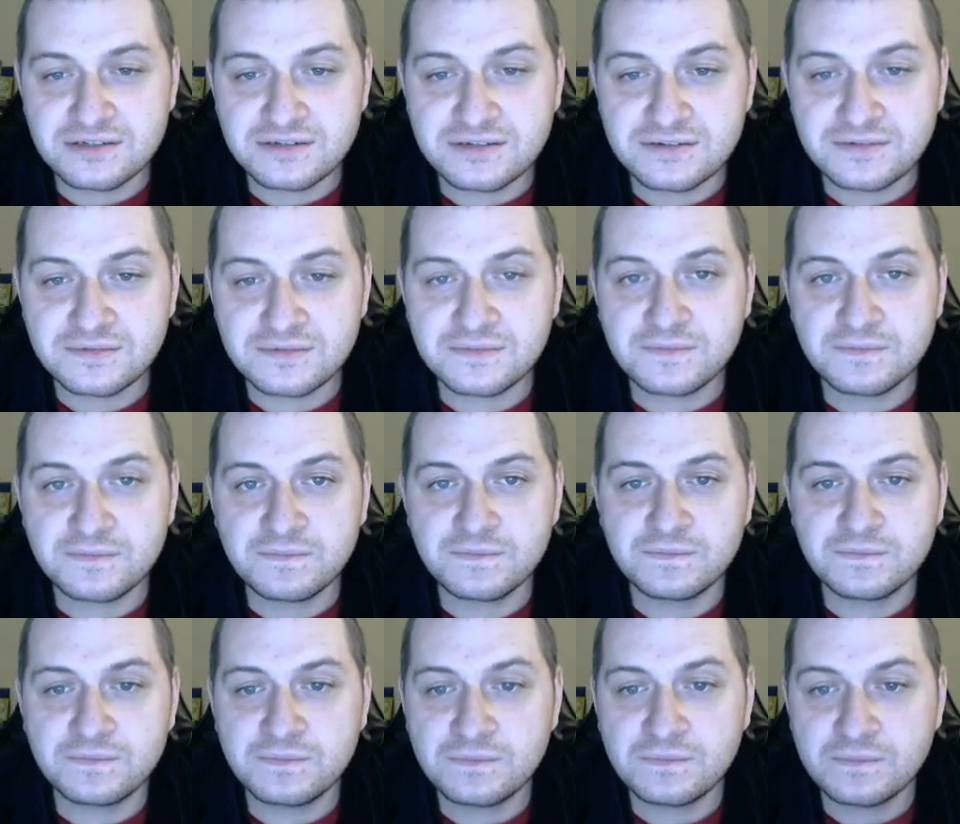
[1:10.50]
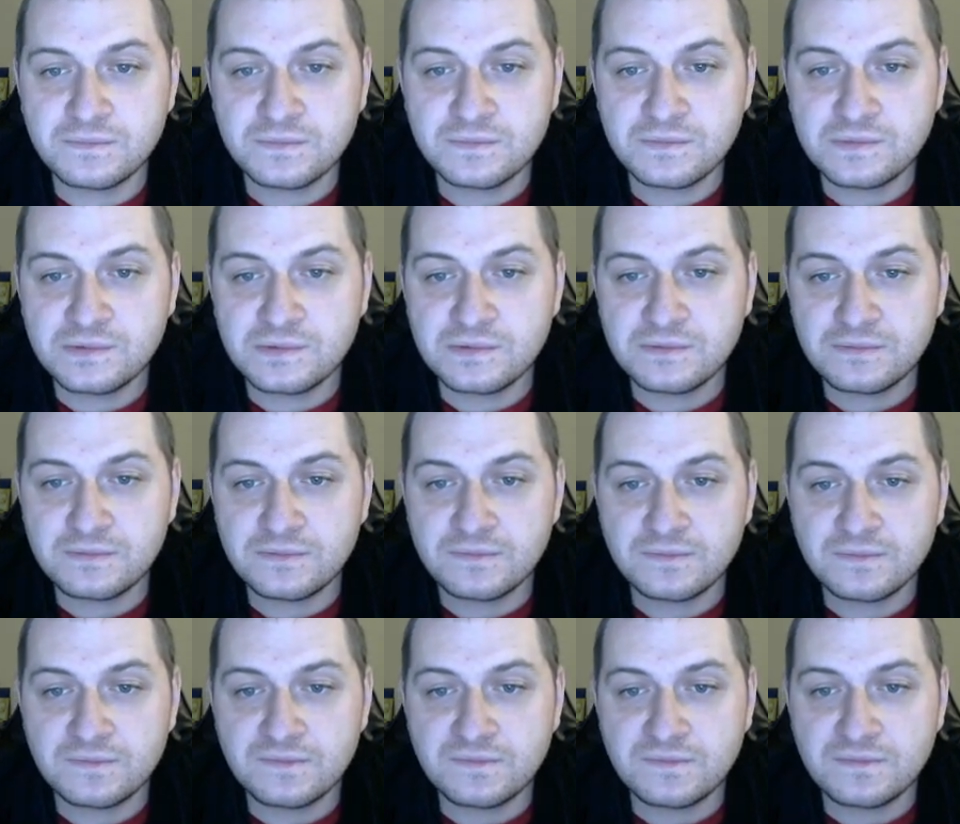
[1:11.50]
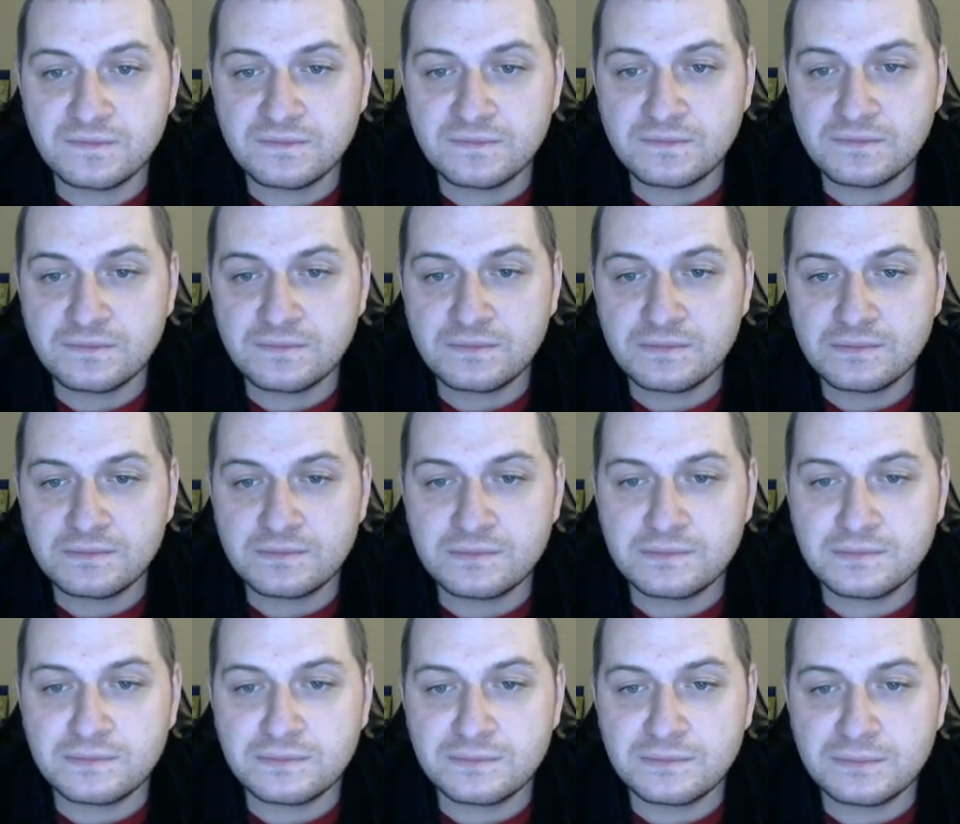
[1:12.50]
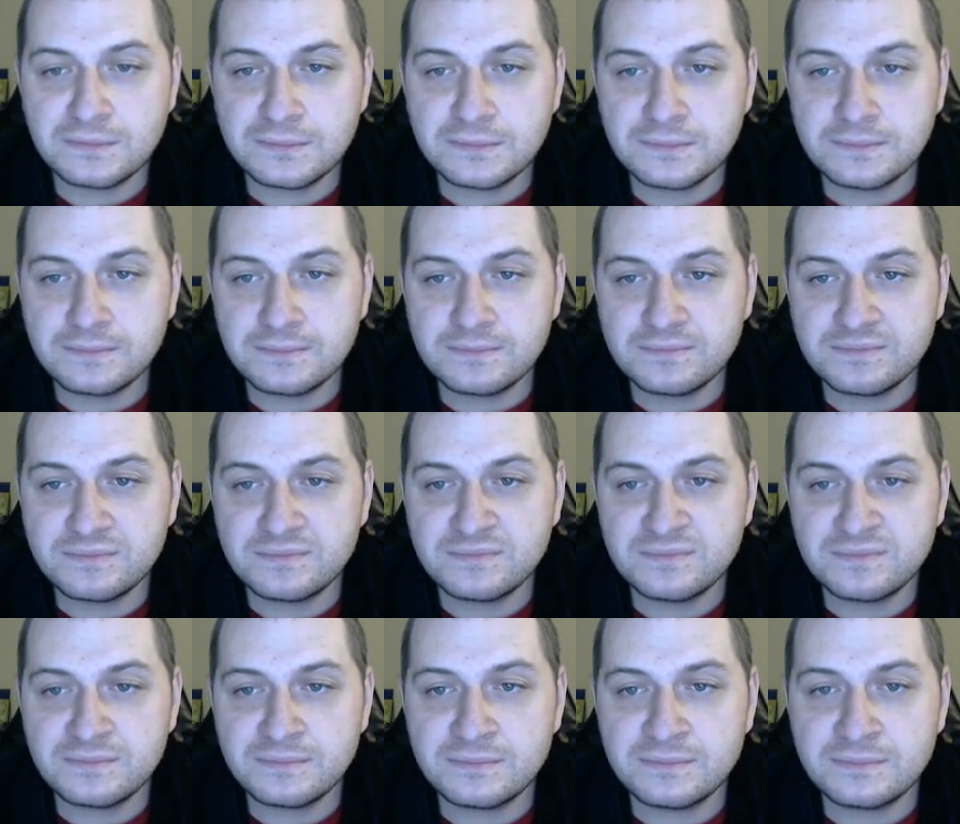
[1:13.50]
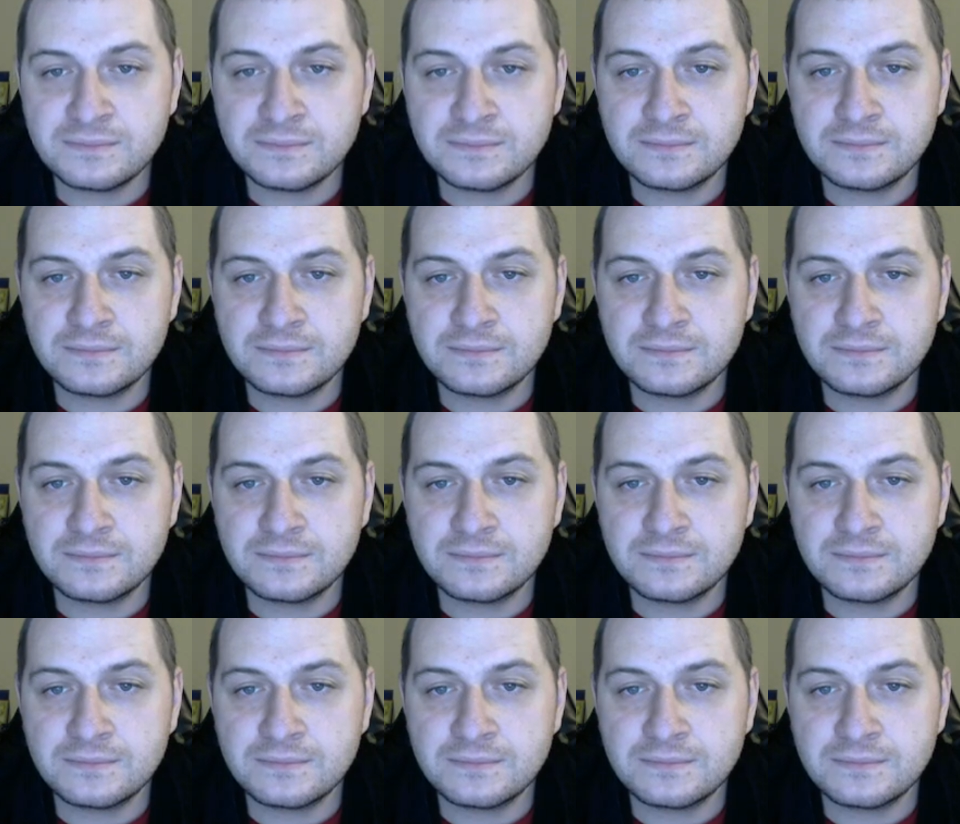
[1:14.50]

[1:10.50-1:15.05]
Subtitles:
Nobody speaks.